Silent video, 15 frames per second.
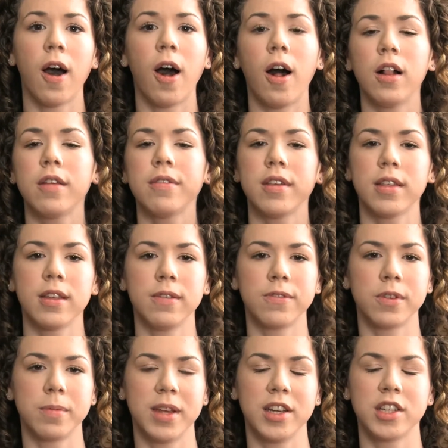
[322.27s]
All of this
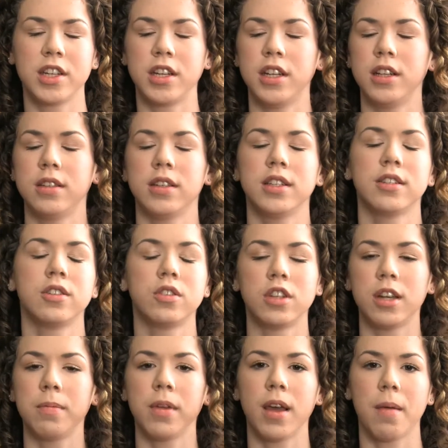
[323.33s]
information is
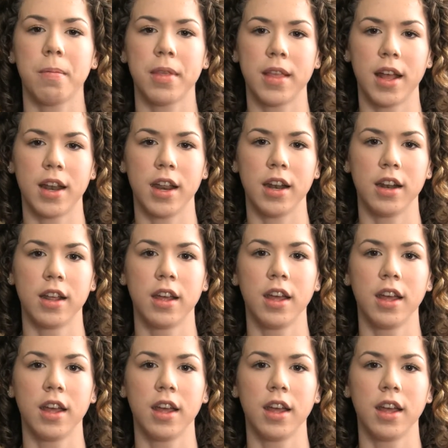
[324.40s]
extremely upsetting,